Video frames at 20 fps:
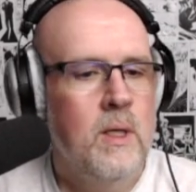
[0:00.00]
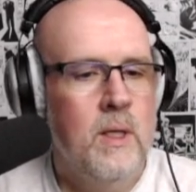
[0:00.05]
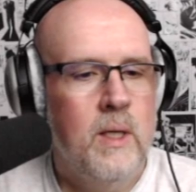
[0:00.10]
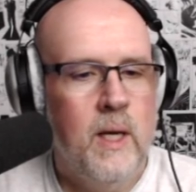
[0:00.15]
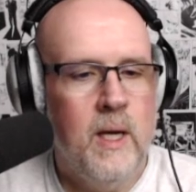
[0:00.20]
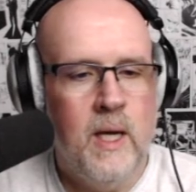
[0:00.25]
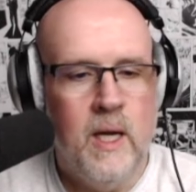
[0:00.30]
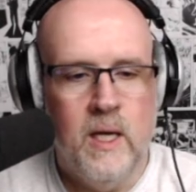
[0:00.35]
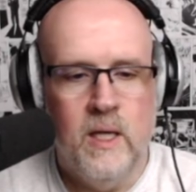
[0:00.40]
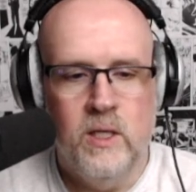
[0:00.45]

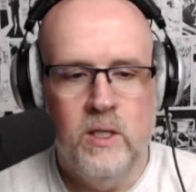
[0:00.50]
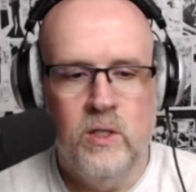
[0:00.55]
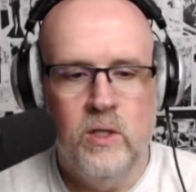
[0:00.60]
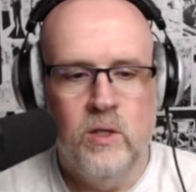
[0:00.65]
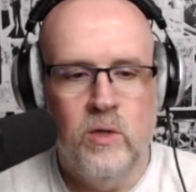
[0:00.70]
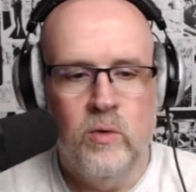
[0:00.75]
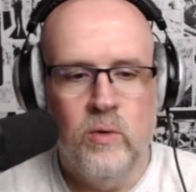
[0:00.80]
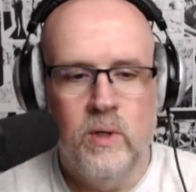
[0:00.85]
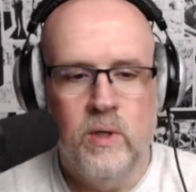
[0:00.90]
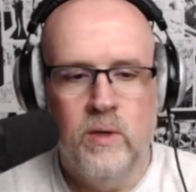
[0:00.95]
Again, you
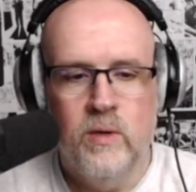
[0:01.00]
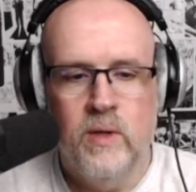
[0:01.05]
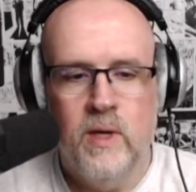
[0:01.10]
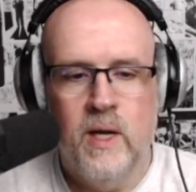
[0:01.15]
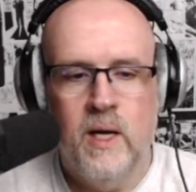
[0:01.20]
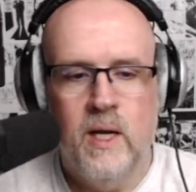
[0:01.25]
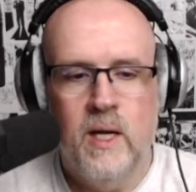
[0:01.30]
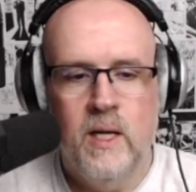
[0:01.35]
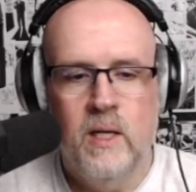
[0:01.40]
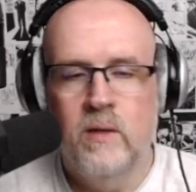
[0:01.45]
don't hear
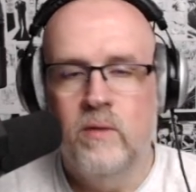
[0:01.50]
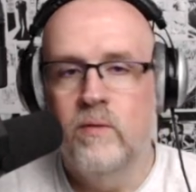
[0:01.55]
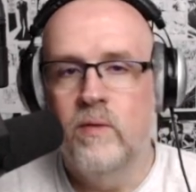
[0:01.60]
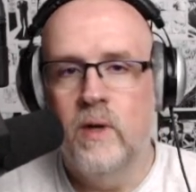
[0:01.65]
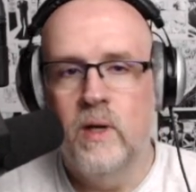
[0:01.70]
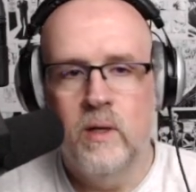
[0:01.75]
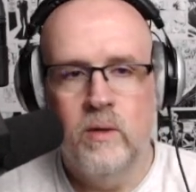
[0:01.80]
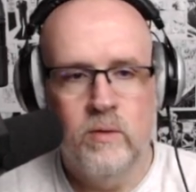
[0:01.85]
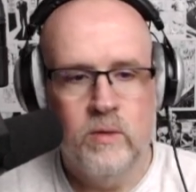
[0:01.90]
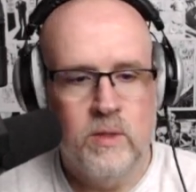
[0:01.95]
that in the
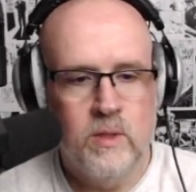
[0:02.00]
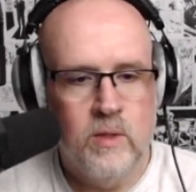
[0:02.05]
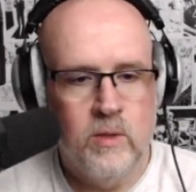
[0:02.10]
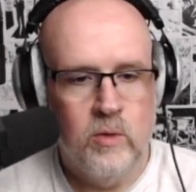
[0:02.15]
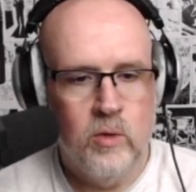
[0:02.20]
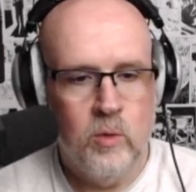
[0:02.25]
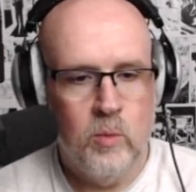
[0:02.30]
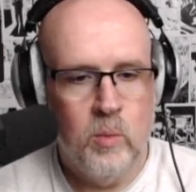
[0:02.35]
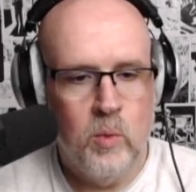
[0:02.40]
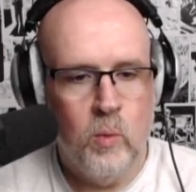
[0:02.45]
final
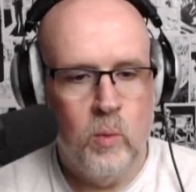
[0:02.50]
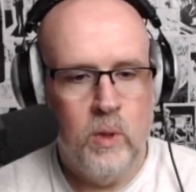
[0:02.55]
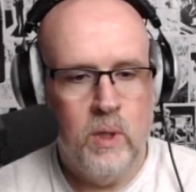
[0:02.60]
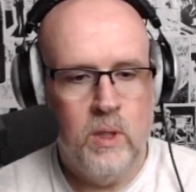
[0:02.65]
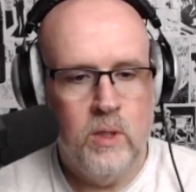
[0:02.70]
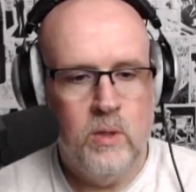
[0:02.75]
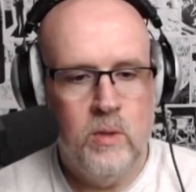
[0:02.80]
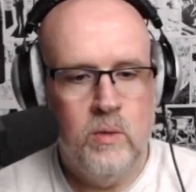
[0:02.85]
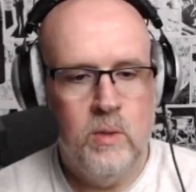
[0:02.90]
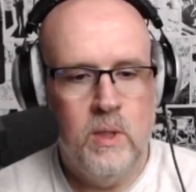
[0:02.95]
song, but what you
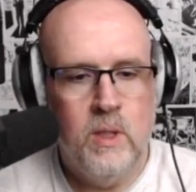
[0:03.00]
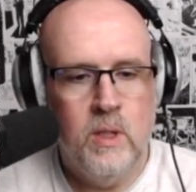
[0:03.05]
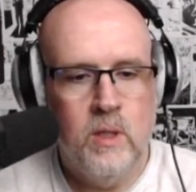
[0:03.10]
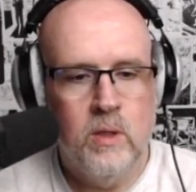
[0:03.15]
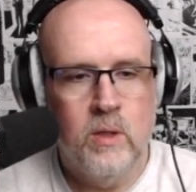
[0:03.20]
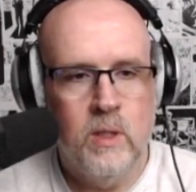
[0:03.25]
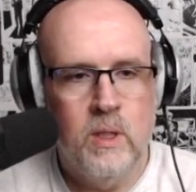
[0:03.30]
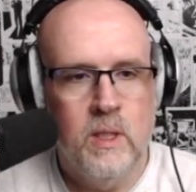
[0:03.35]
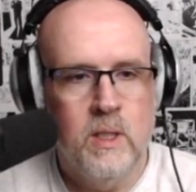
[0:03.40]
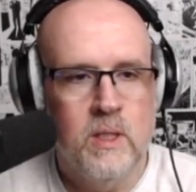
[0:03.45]
do
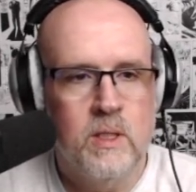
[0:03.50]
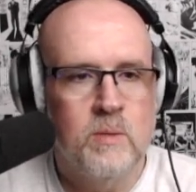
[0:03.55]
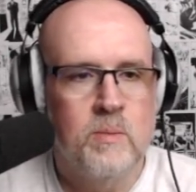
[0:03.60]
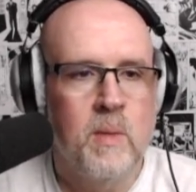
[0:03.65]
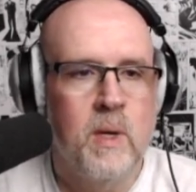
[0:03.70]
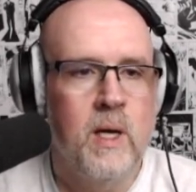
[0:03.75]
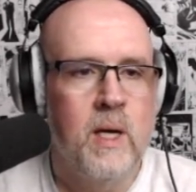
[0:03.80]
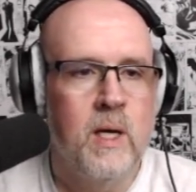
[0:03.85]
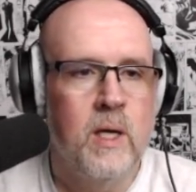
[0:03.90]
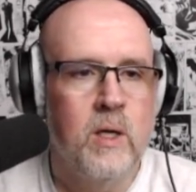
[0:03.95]
hear is
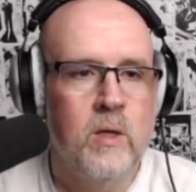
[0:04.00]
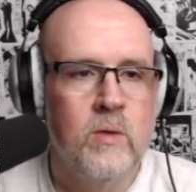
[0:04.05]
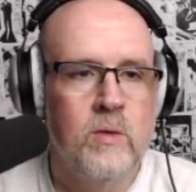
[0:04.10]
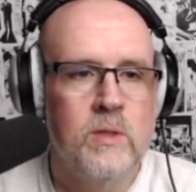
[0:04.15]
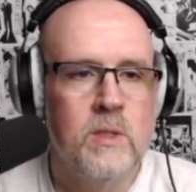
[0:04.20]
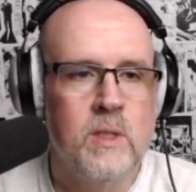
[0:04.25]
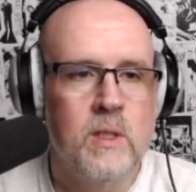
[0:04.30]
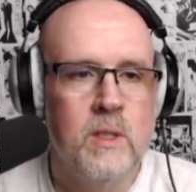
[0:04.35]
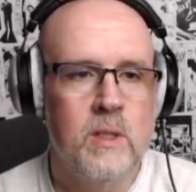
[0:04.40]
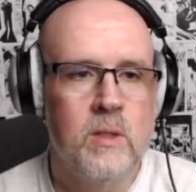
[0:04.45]
my
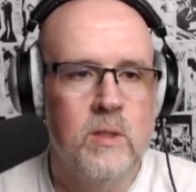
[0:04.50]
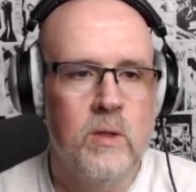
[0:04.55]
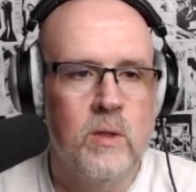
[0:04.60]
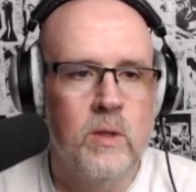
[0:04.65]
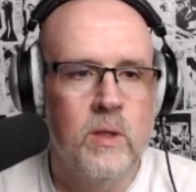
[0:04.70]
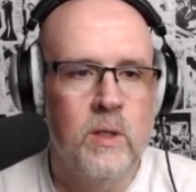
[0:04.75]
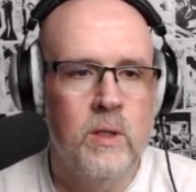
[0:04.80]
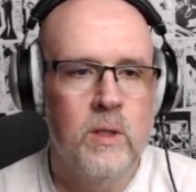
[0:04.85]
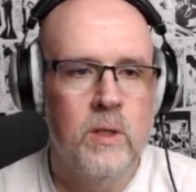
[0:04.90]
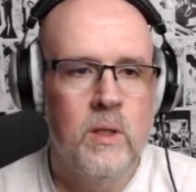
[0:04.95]
acoustic
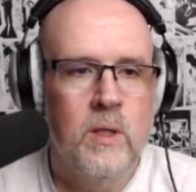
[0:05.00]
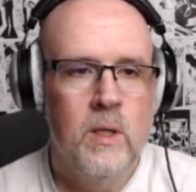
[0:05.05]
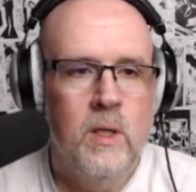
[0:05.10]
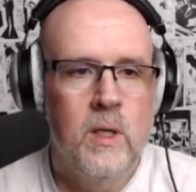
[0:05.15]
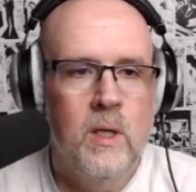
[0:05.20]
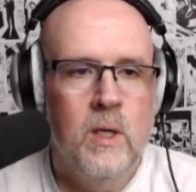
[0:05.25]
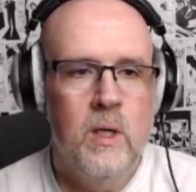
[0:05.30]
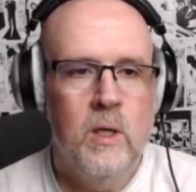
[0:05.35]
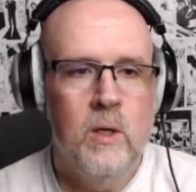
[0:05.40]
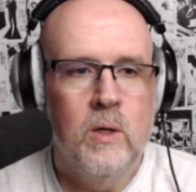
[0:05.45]
guitar.
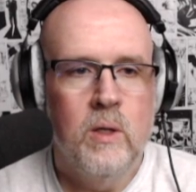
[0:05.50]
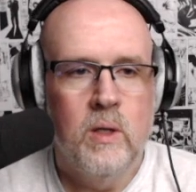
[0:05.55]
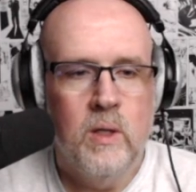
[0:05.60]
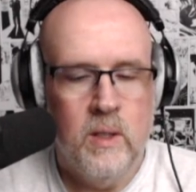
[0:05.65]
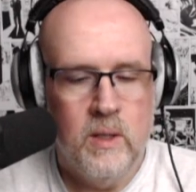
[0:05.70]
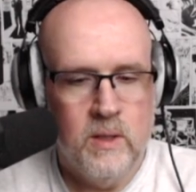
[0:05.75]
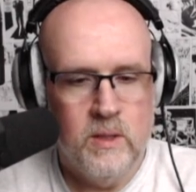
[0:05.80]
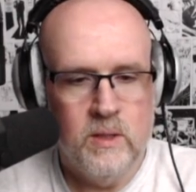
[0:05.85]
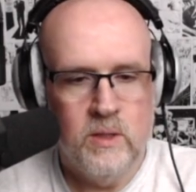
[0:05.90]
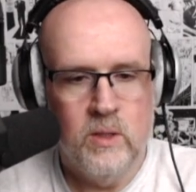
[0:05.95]

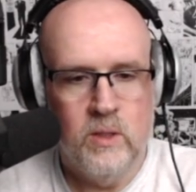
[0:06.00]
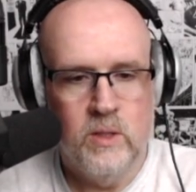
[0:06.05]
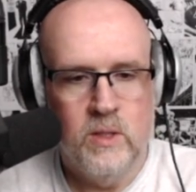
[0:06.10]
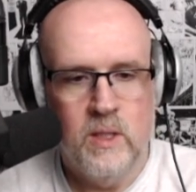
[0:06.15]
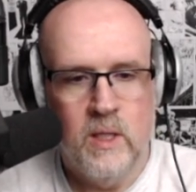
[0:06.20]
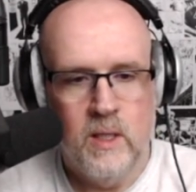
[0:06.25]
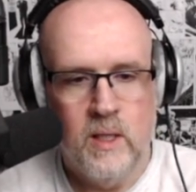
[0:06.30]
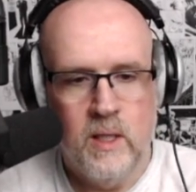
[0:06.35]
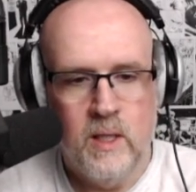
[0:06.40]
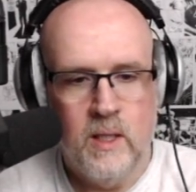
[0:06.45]
It starts
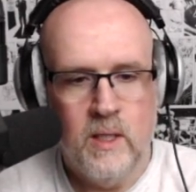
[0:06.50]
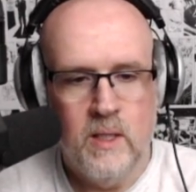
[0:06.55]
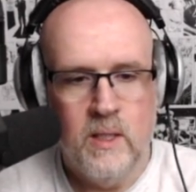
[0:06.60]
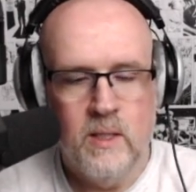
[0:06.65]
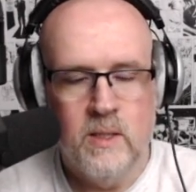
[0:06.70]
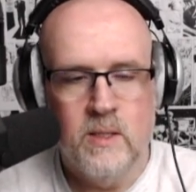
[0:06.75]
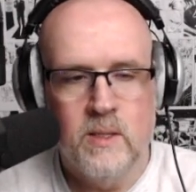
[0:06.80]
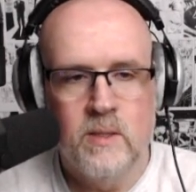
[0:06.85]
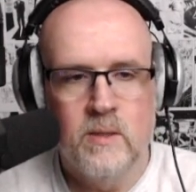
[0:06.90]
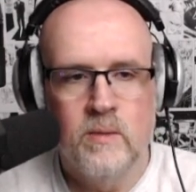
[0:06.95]
out like
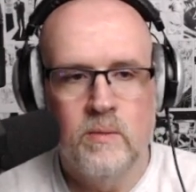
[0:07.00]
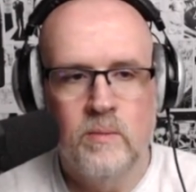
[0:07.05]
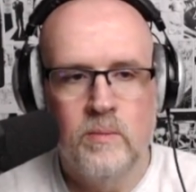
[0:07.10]
this.